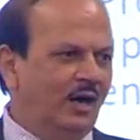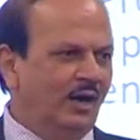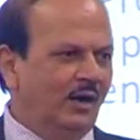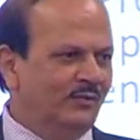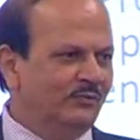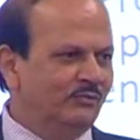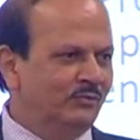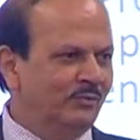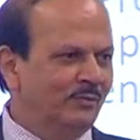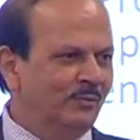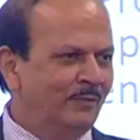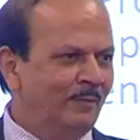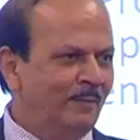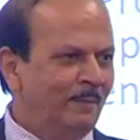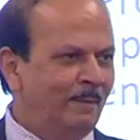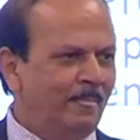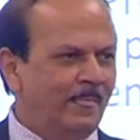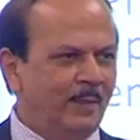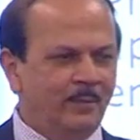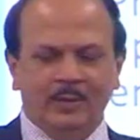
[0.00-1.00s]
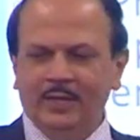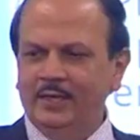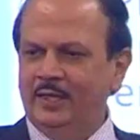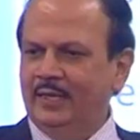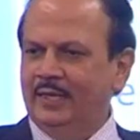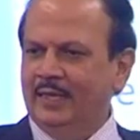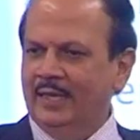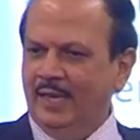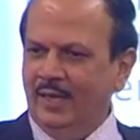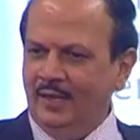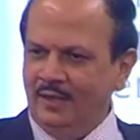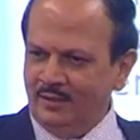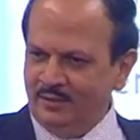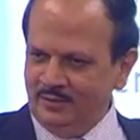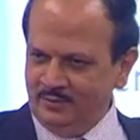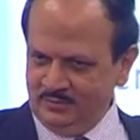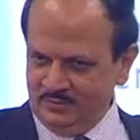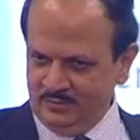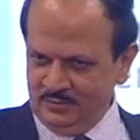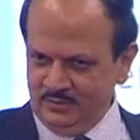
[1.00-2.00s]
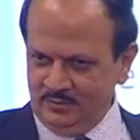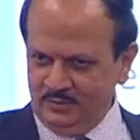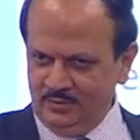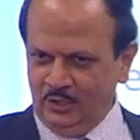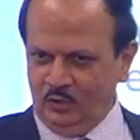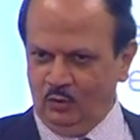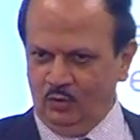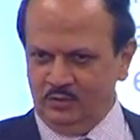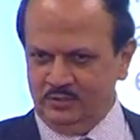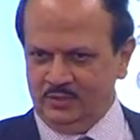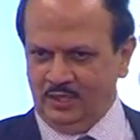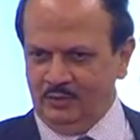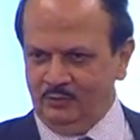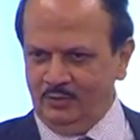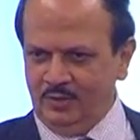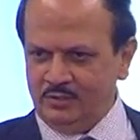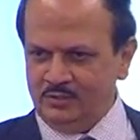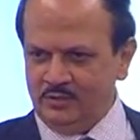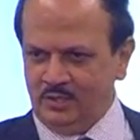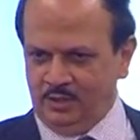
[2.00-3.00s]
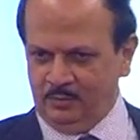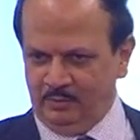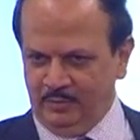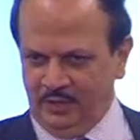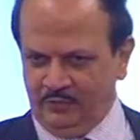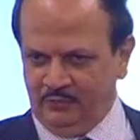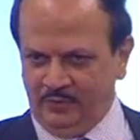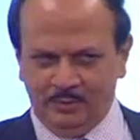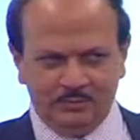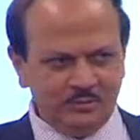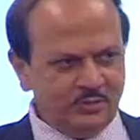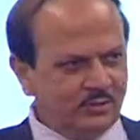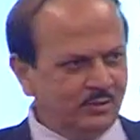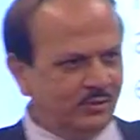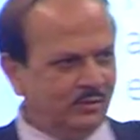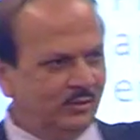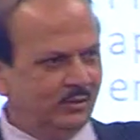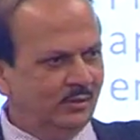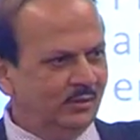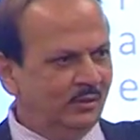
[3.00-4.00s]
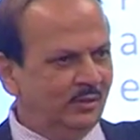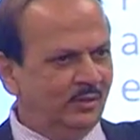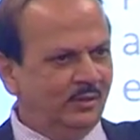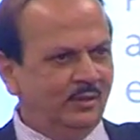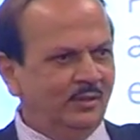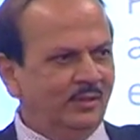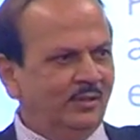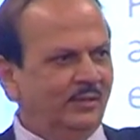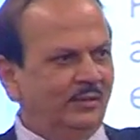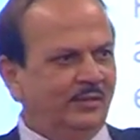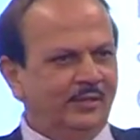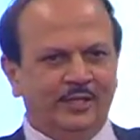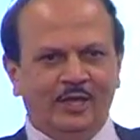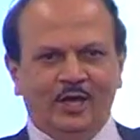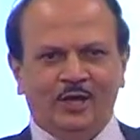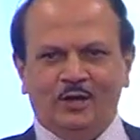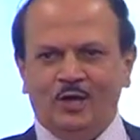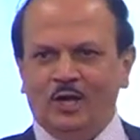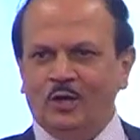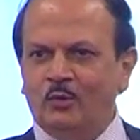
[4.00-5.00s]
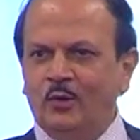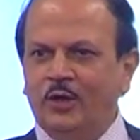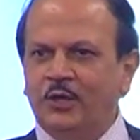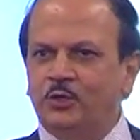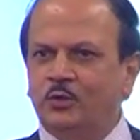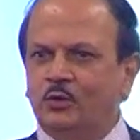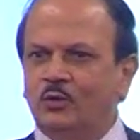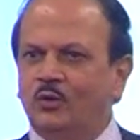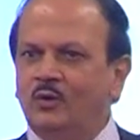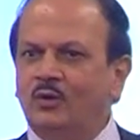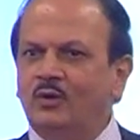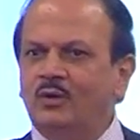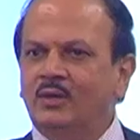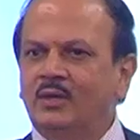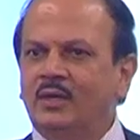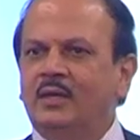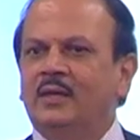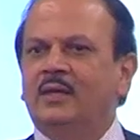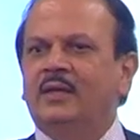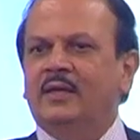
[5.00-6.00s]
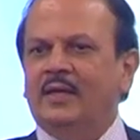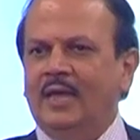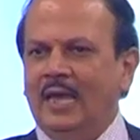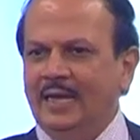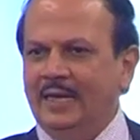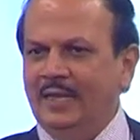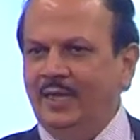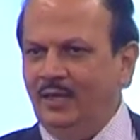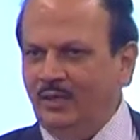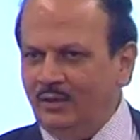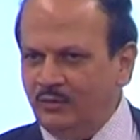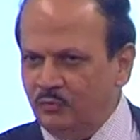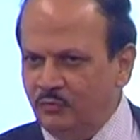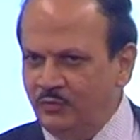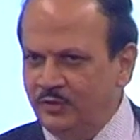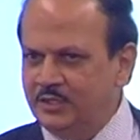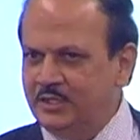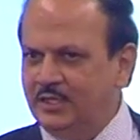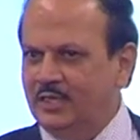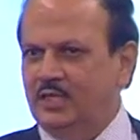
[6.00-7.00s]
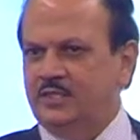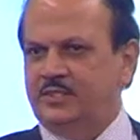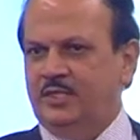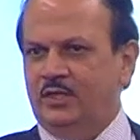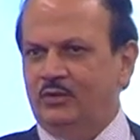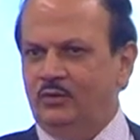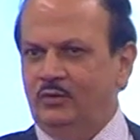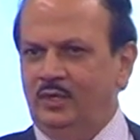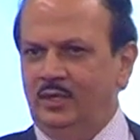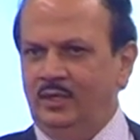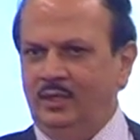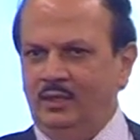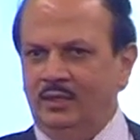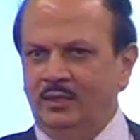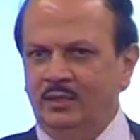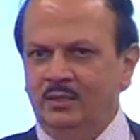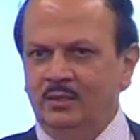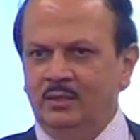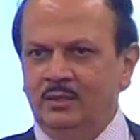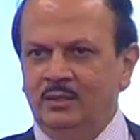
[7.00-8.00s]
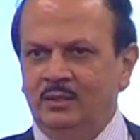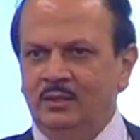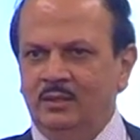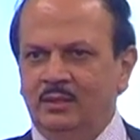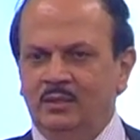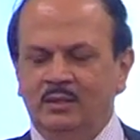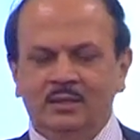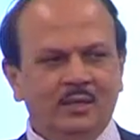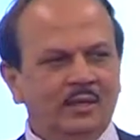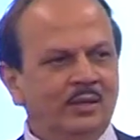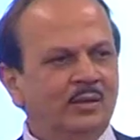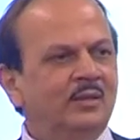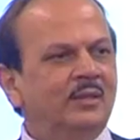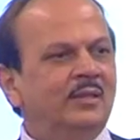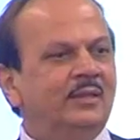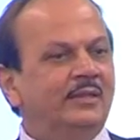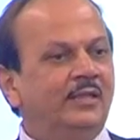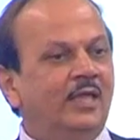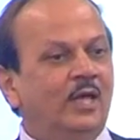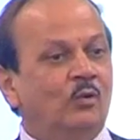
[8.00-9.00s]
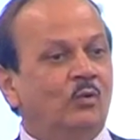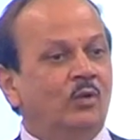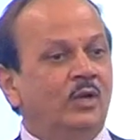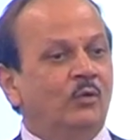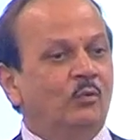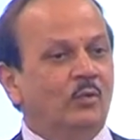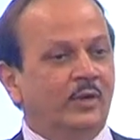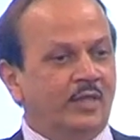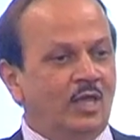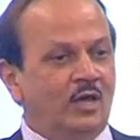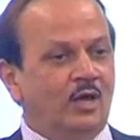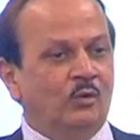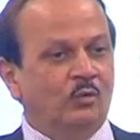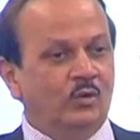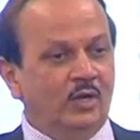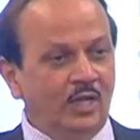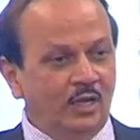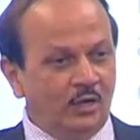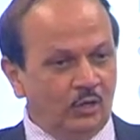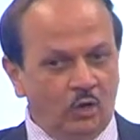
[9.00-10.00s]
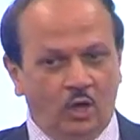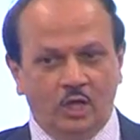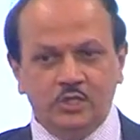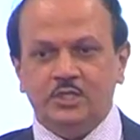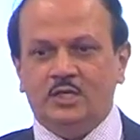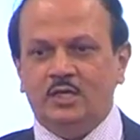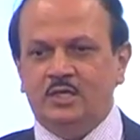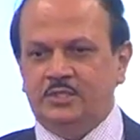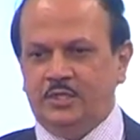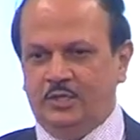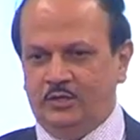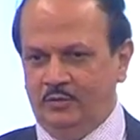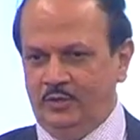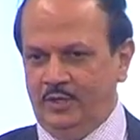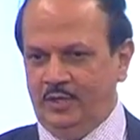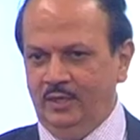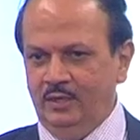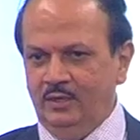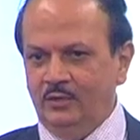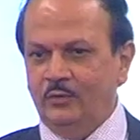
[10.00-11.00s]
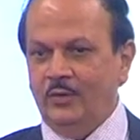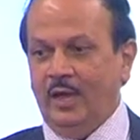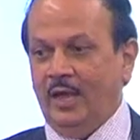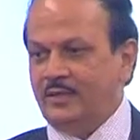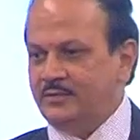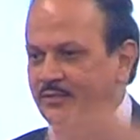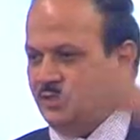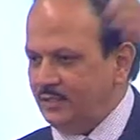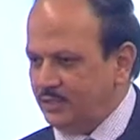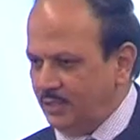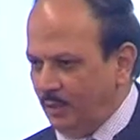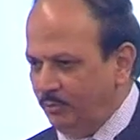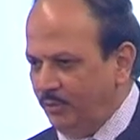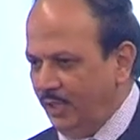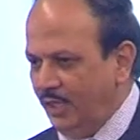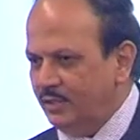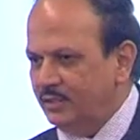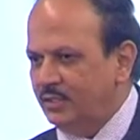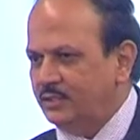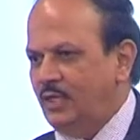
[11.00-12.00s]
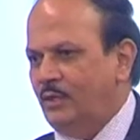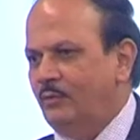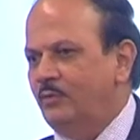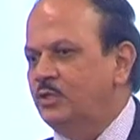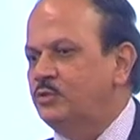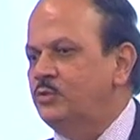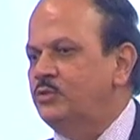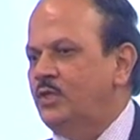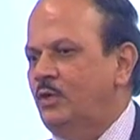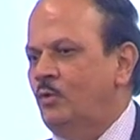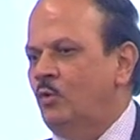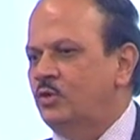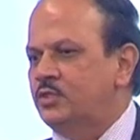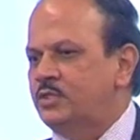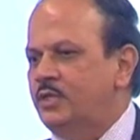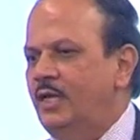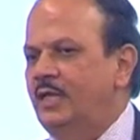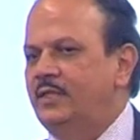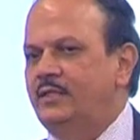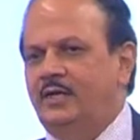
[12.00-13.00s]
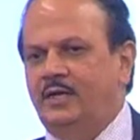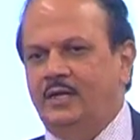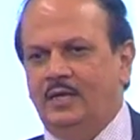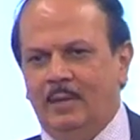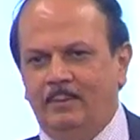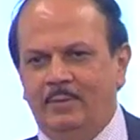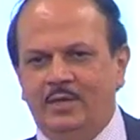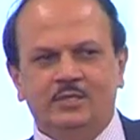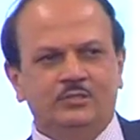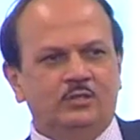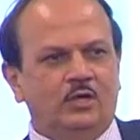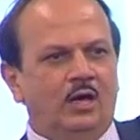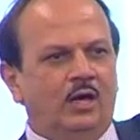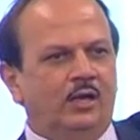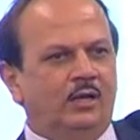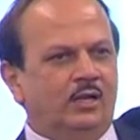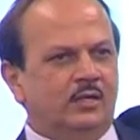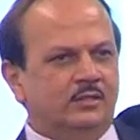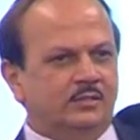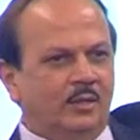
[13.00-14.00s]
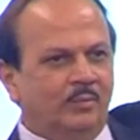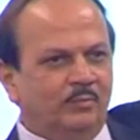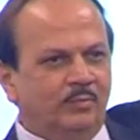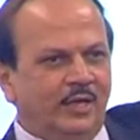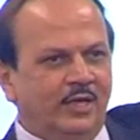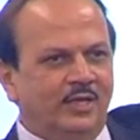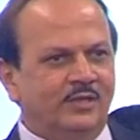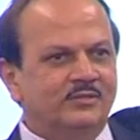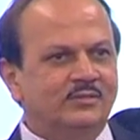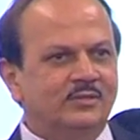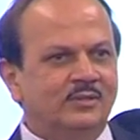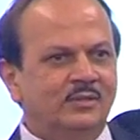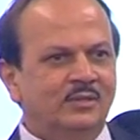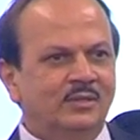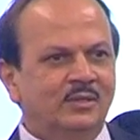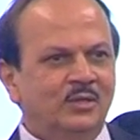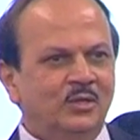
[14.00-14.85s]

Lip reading: of maintaining their own servers or mainframes. They are not going to do any physical security. They are only working on only logical security to access something in servers which are hosted either in Amazon or someplace